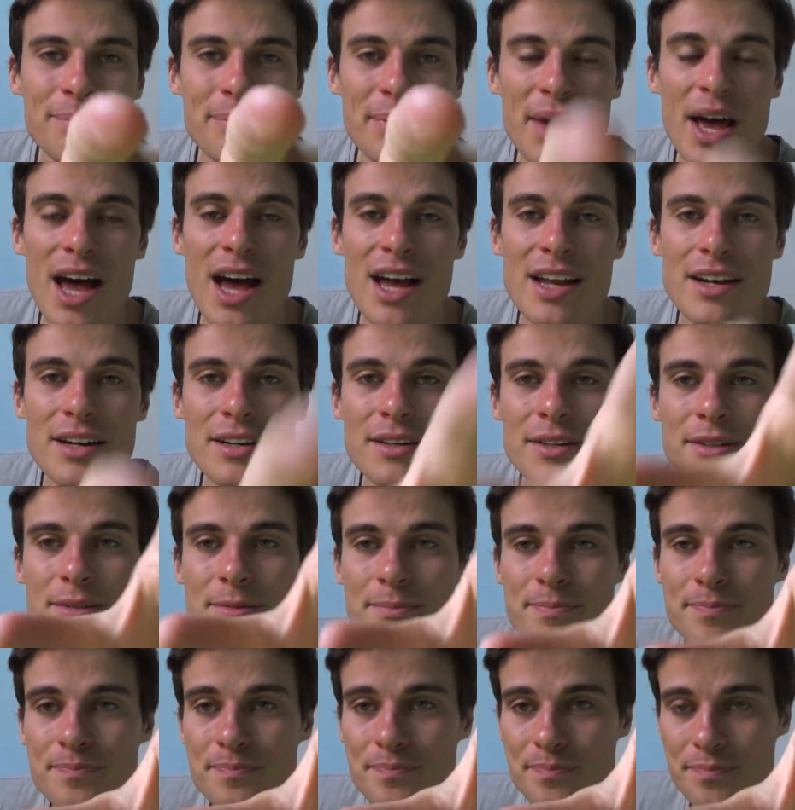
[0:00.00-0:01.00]

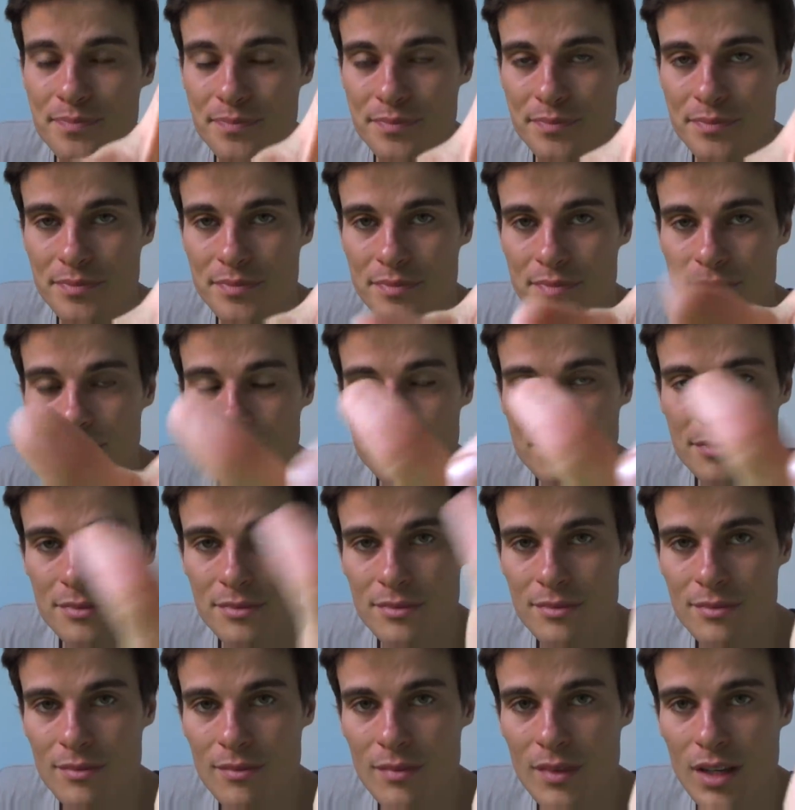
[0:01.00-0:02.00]
But
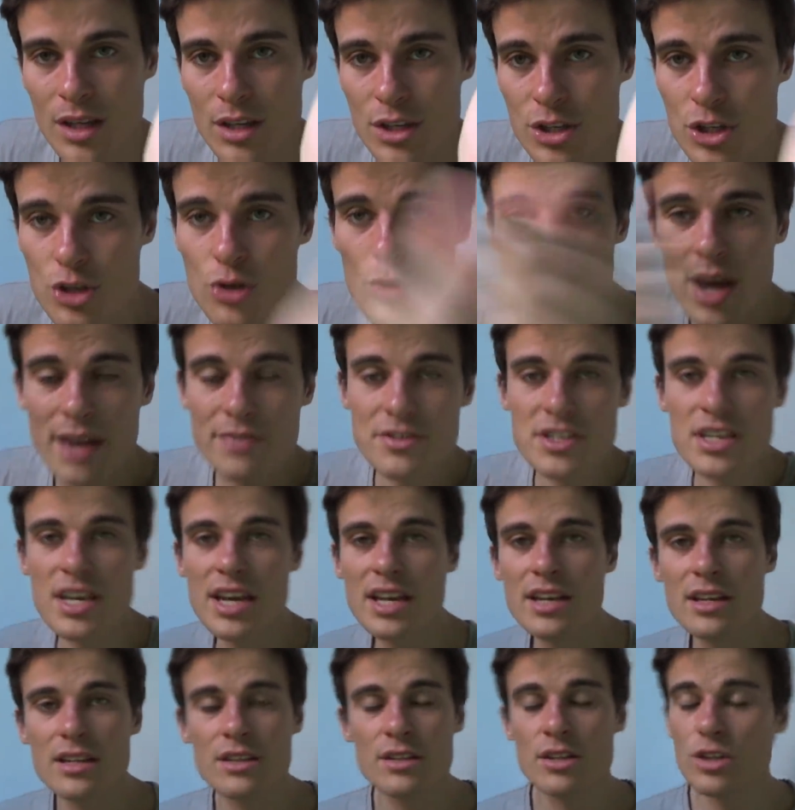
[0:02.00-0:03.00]
you have to
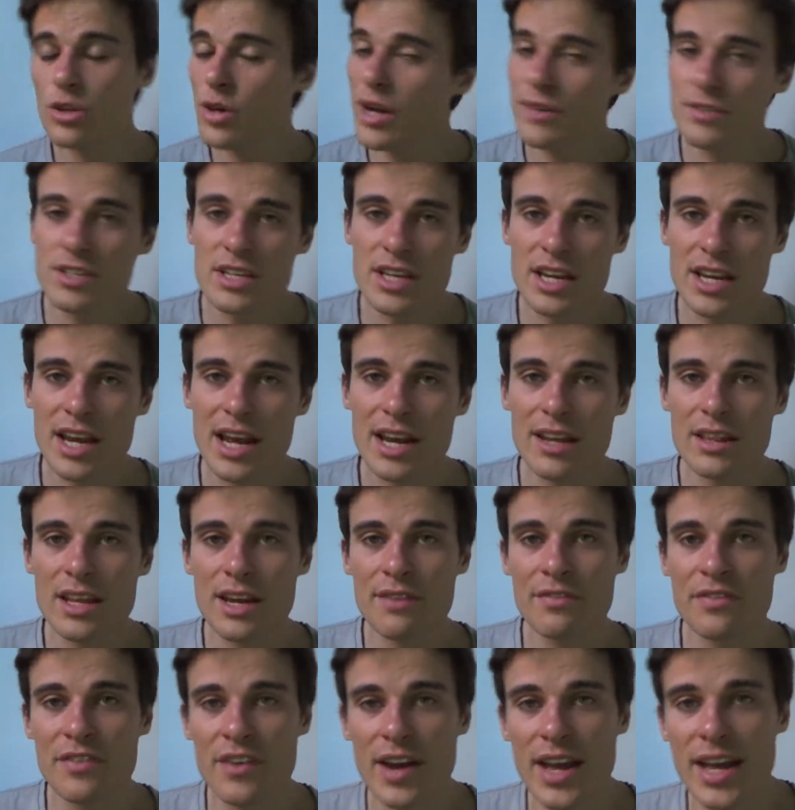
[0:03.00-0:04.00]
get in, you have to get out of
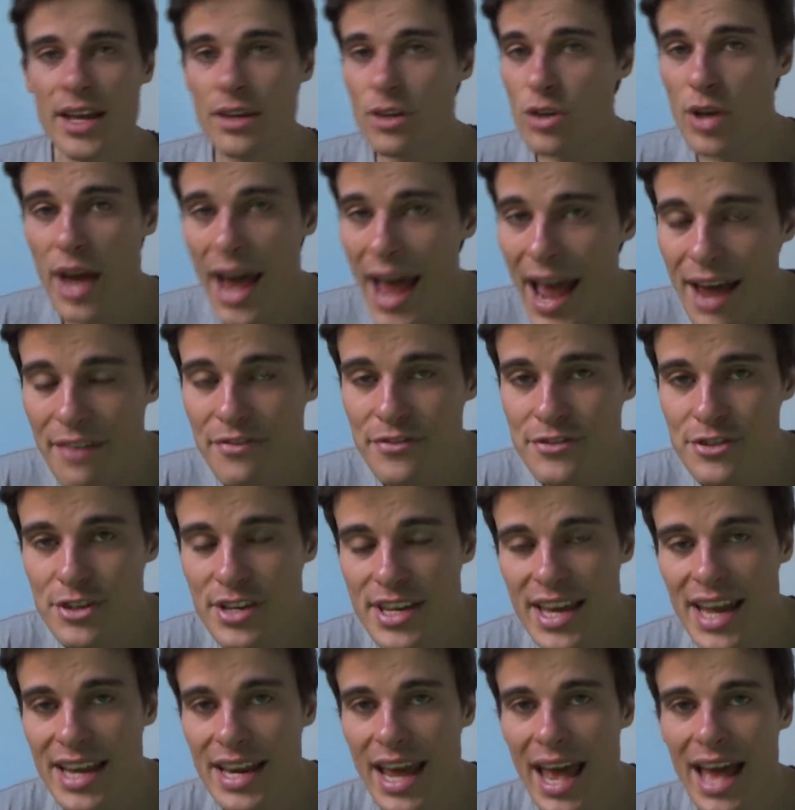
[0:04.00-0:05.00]
that frat. You have to
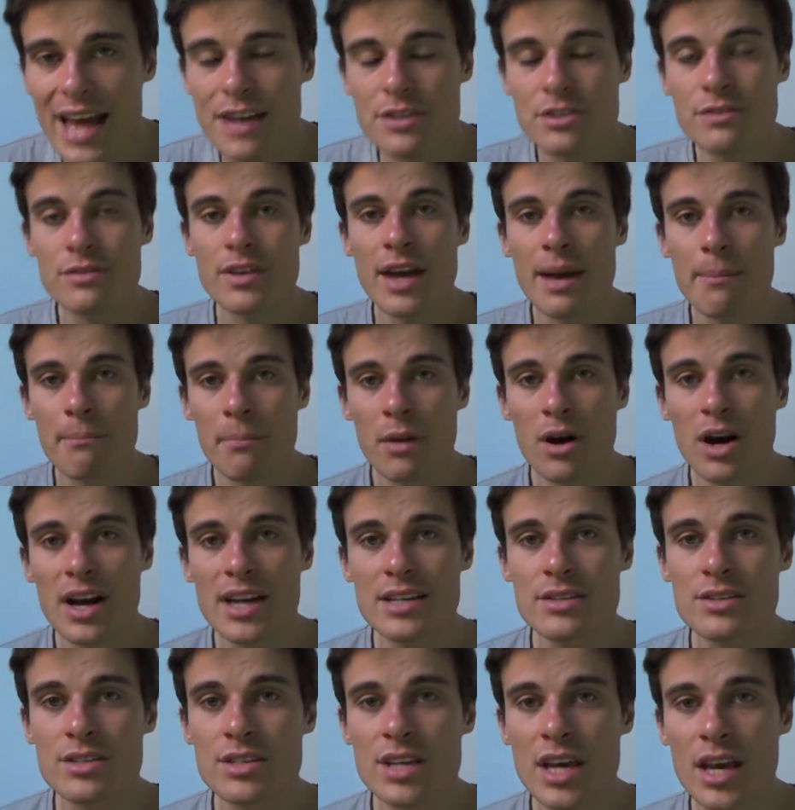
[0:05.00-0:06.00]
get out of that
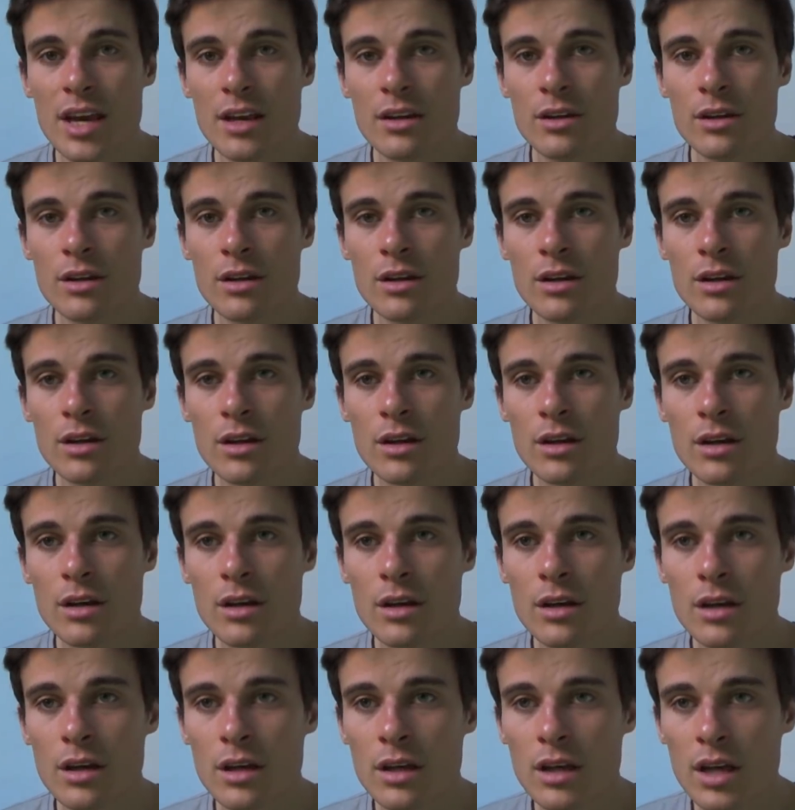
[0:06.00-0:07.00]
mindset.
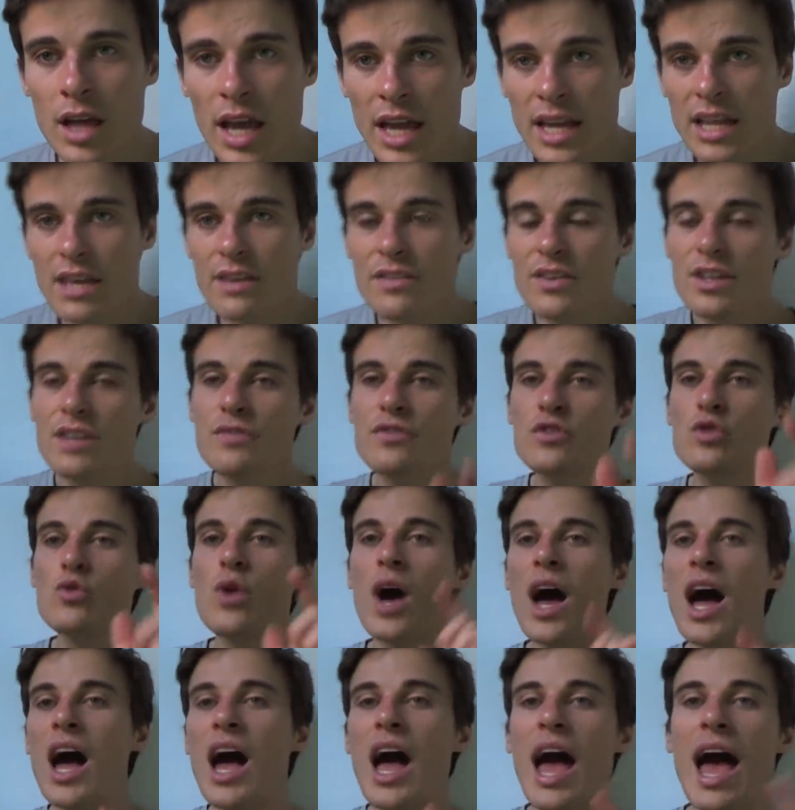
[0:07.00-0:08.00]
And even if
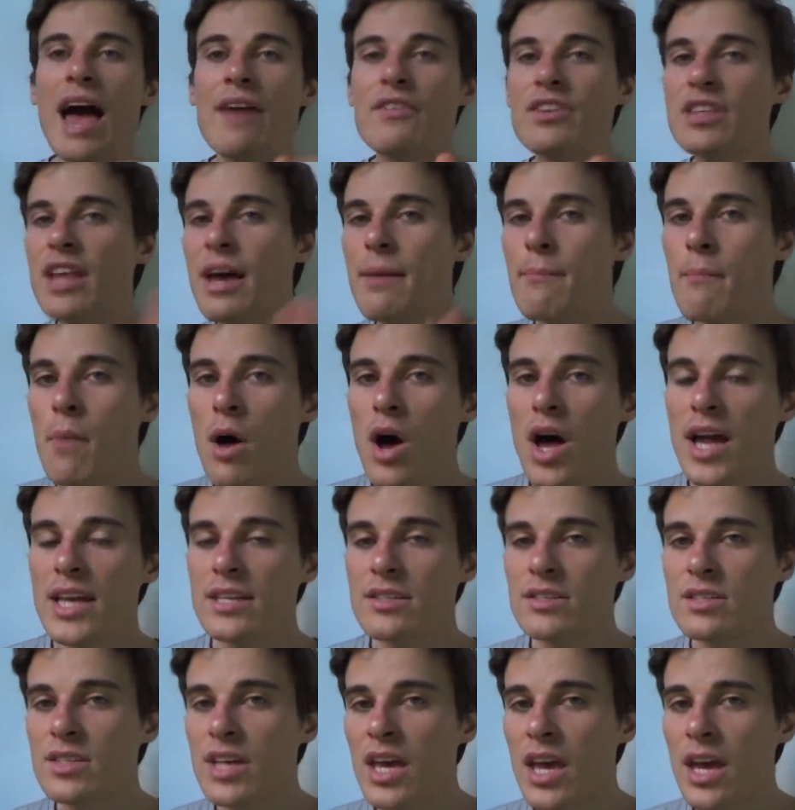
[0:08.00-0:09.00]
you are having that
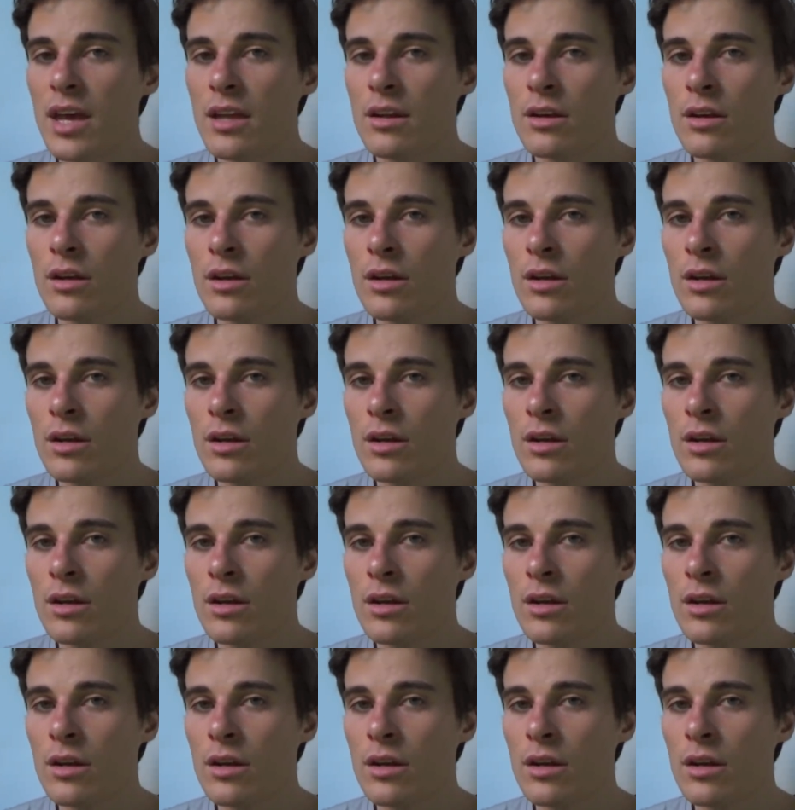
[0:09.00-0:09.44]
mindset